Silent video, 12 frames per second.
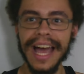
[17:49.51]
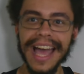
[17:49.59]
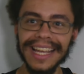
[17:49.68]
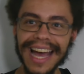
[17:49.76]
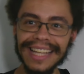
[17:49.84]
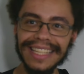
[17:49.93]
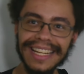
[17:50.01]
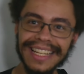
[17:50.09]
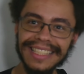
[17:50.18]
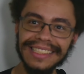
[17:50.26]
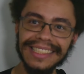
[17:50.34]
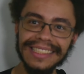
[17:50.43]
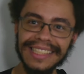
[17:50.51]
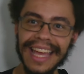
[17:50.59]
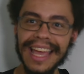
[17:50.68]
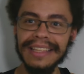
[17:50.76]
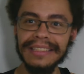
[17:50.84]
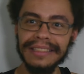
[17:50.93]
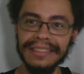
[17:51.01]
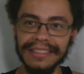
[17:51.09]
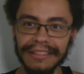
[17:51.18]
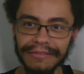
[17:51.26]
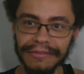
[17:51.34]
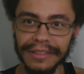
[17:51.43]
I got delicious
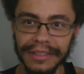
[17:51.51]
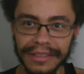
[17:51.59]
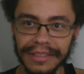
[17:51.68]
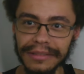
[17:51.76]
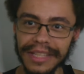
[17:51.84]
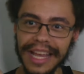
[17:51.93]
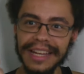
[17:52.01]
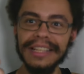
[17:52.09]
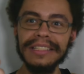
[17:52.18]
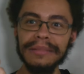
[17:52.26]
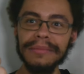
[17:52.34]
taste. Dating